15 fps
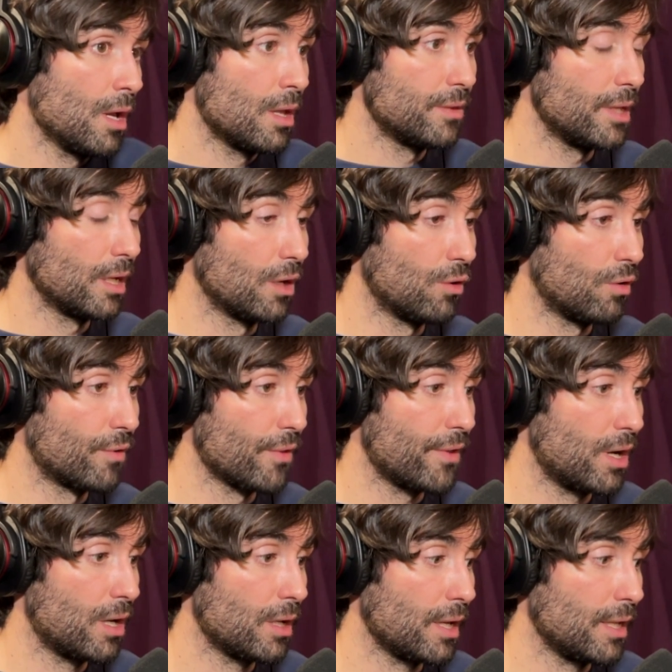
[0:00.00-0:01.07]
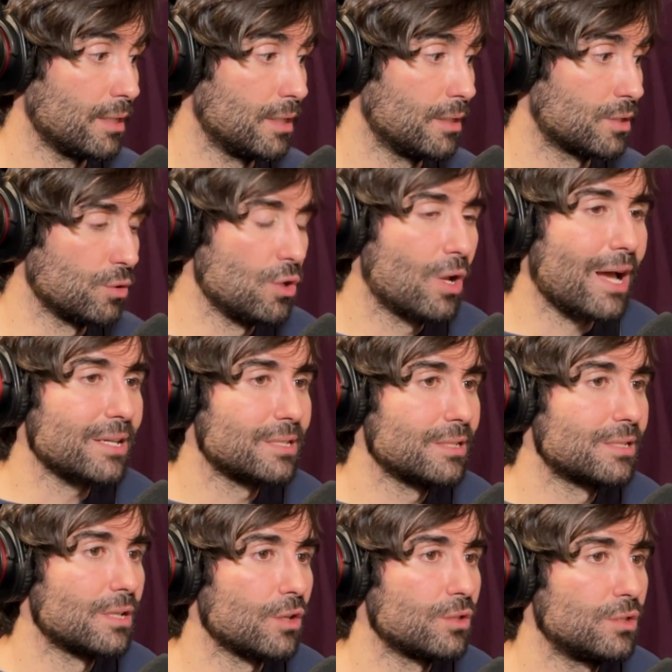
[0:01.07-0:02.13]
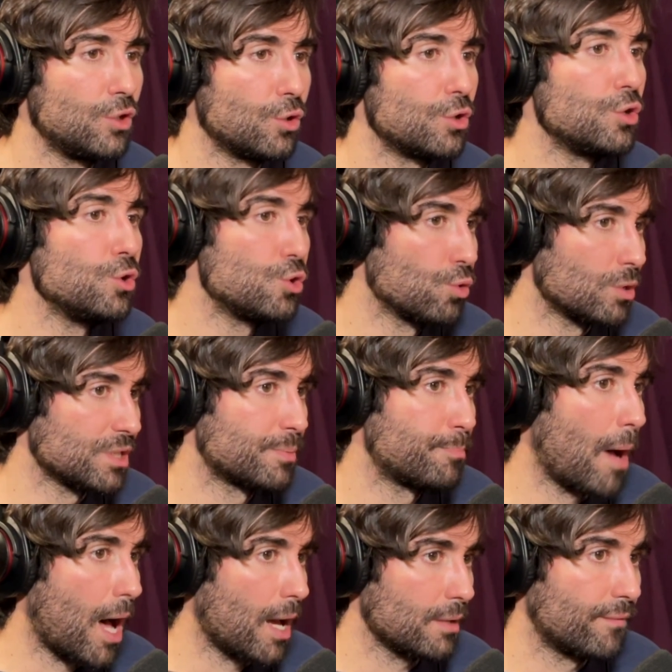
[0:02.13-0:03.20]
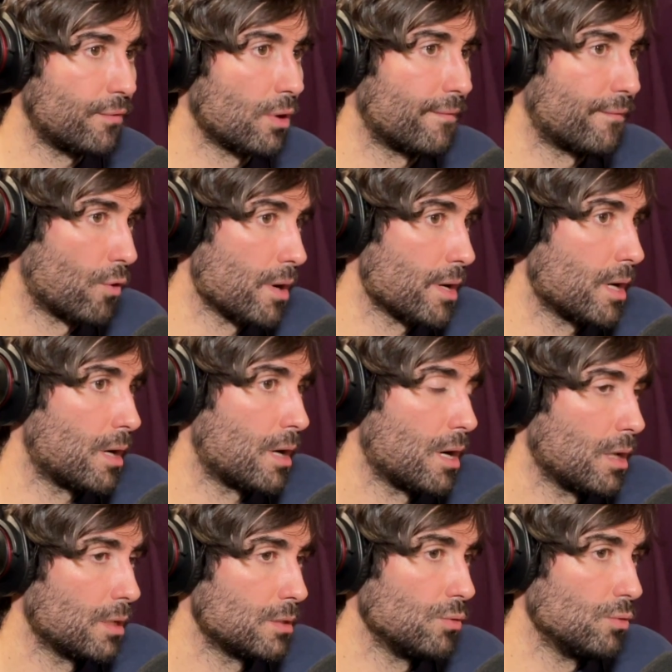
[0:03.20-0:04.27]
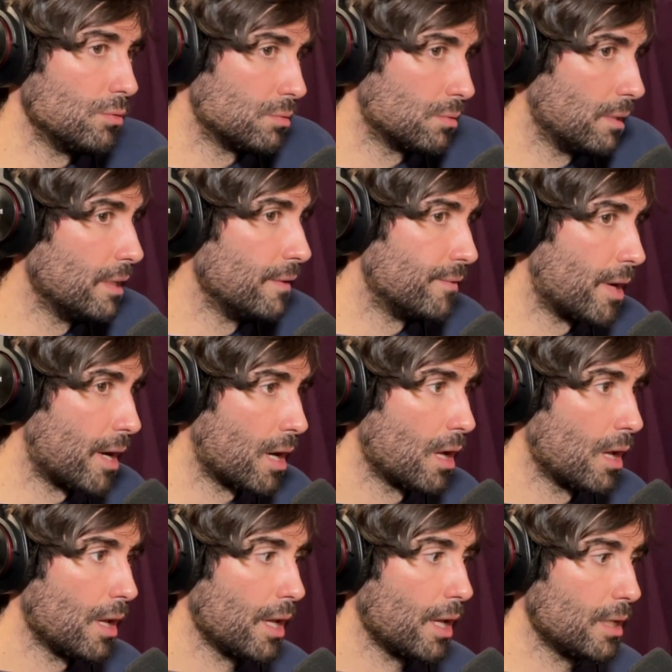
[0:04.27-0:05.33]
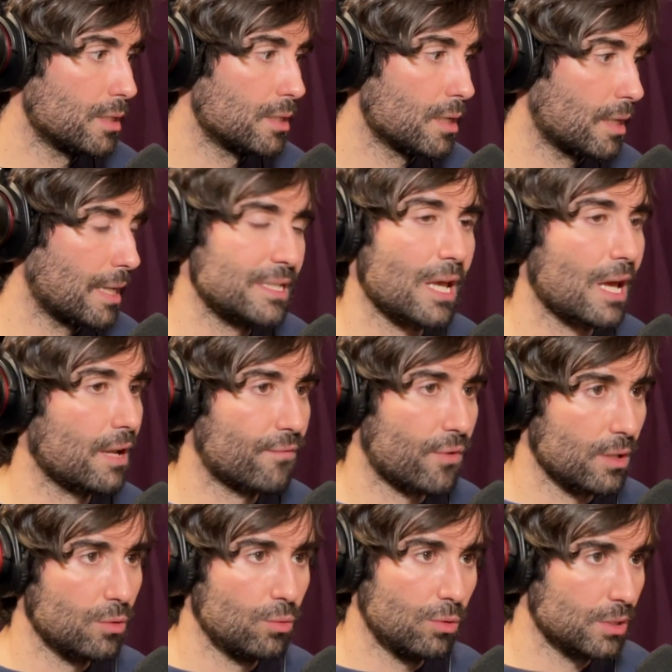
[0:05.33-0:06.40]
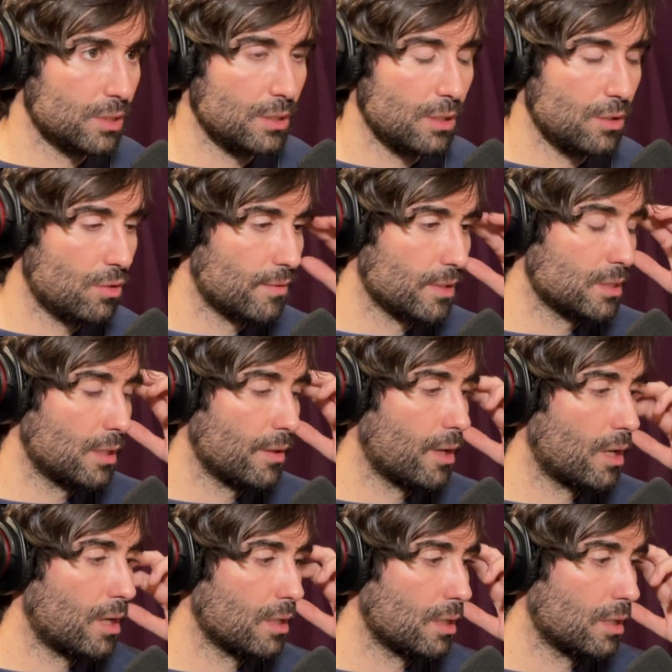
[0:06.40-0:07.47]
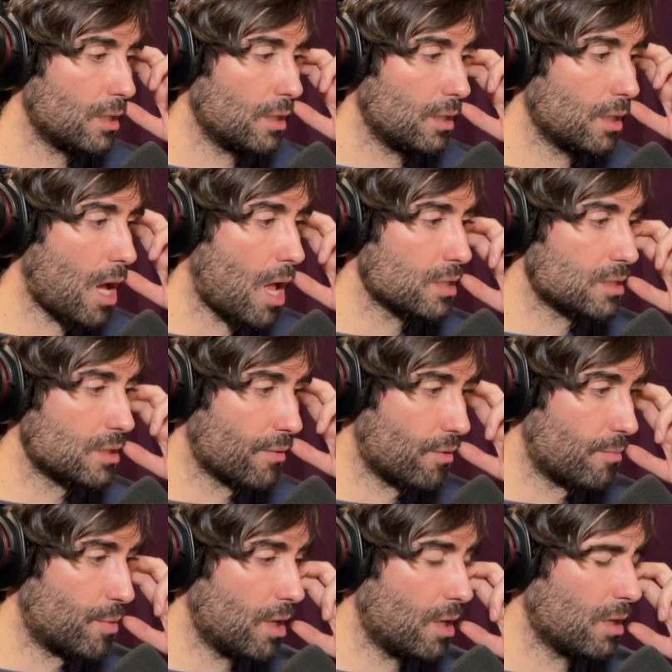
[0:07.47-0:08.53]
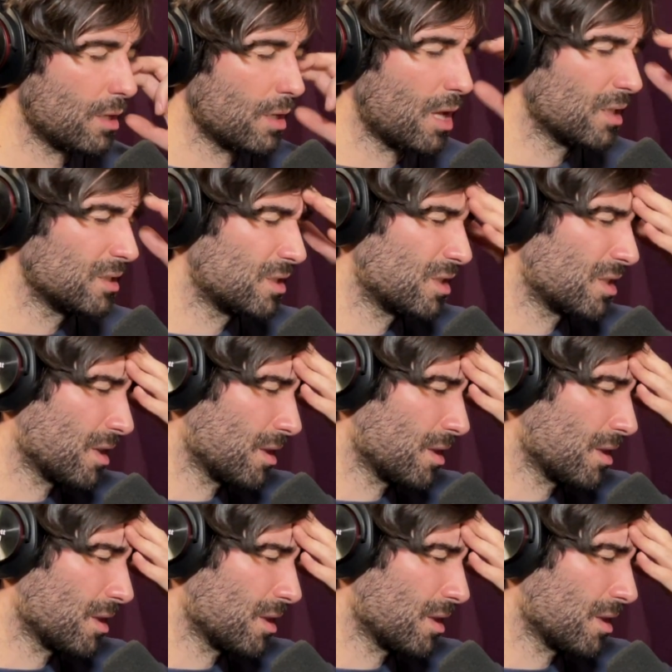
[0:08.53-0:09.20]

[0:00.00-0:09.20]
they'll go over there. And so Newcastle is not your usual spot for a foreigner to live there. And I just had a friend who was in the university there in college, in Northumbria College, I